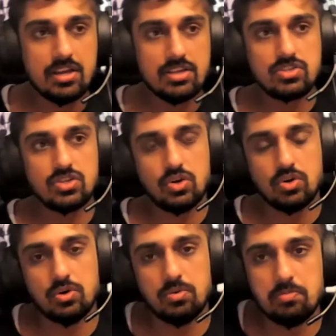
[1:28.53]

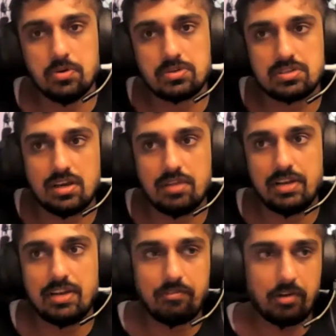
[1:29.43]
So most, I mean,
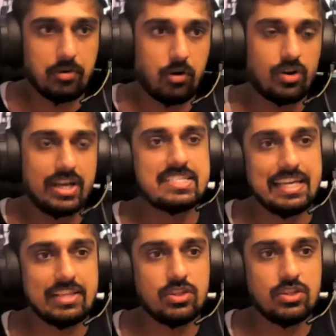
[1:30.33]
I'm already
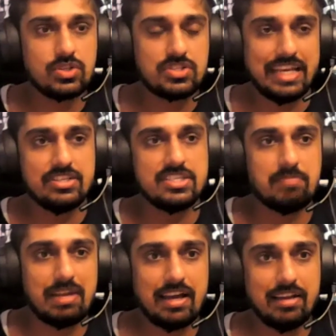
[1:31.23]
seeing those changes in
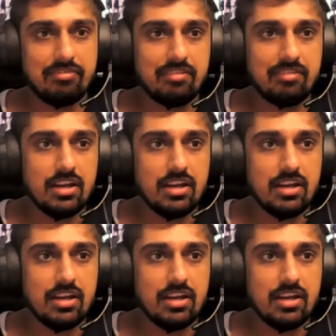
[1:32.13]
my life,